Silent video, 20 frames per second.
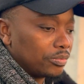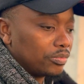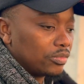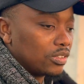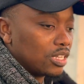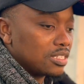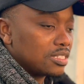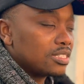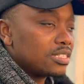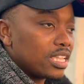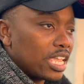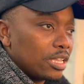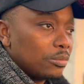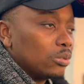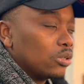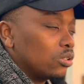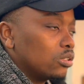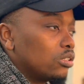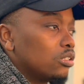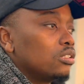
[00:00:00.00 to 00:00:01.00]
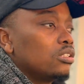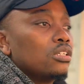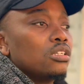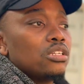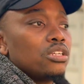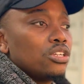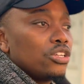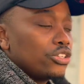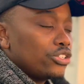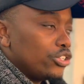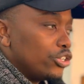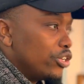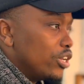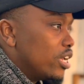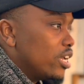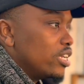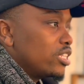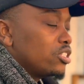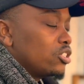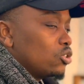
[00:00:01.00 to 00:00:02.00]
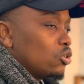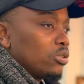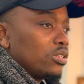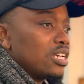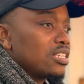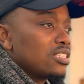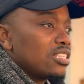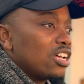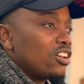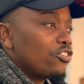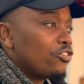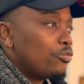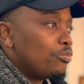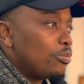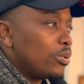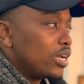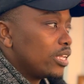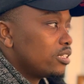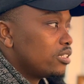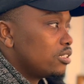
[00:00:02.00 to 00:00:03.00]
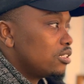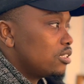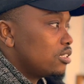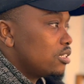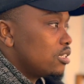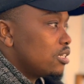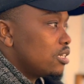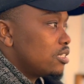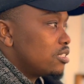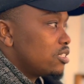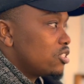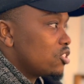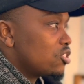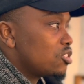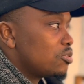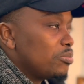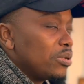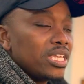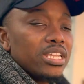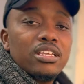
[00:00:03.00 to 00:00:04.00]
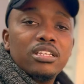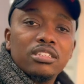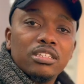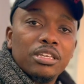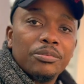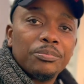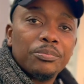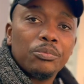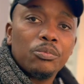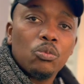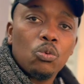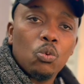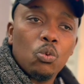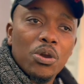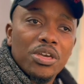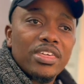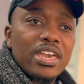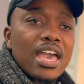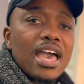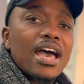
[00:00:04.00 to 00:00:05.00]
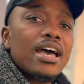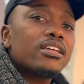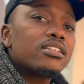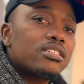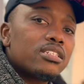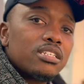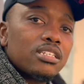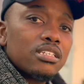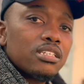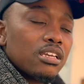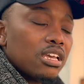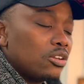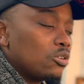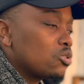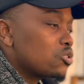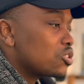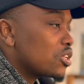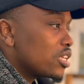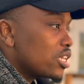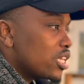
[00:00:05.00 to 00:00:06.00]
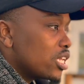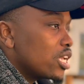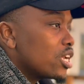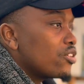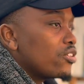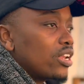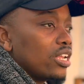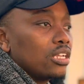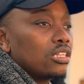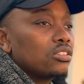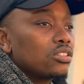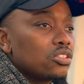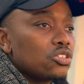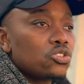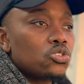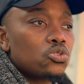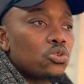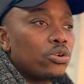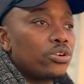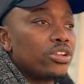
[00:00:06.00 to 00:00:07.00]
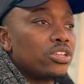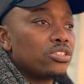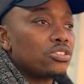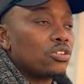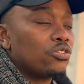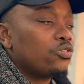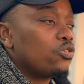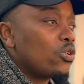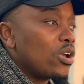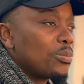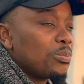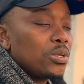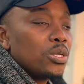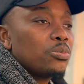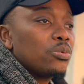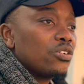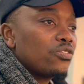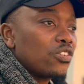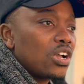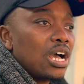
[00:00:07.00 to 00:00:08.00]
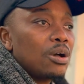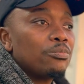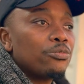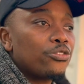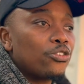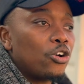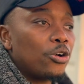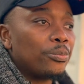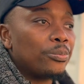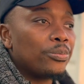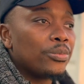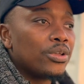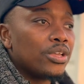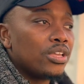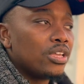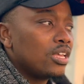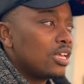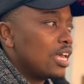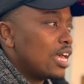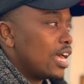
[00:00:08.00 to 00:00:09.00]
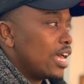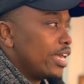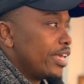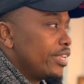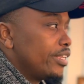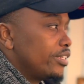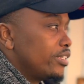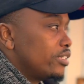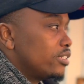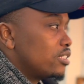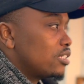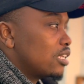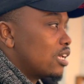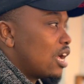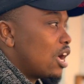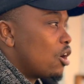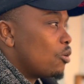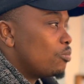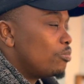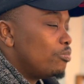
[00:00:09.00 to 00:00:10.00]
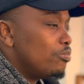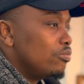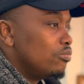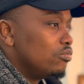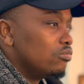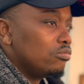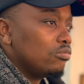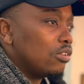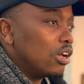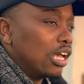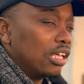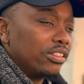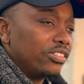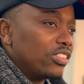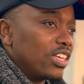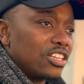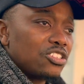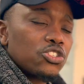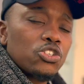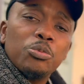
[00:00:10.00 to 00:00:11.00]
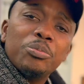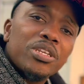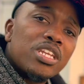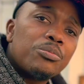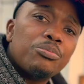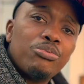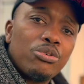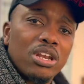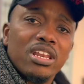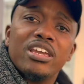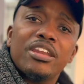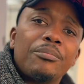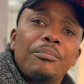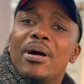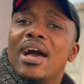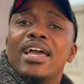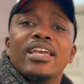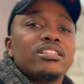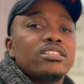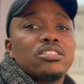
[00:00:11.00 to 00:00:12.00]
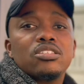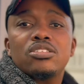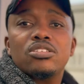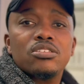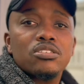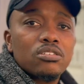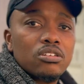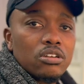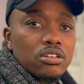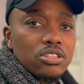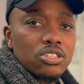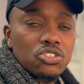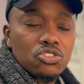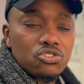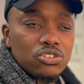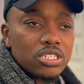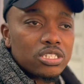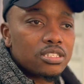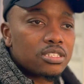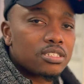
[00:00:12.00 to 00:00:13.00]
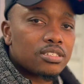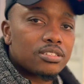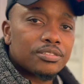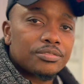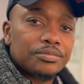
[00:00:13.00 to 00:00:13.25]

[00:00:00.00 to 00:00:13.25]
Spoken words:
a stable unit and all that stuff, but it's just meeting them where they're at, and also hearing the stories of where people have come from and how there's so many brilliant minds on the streets.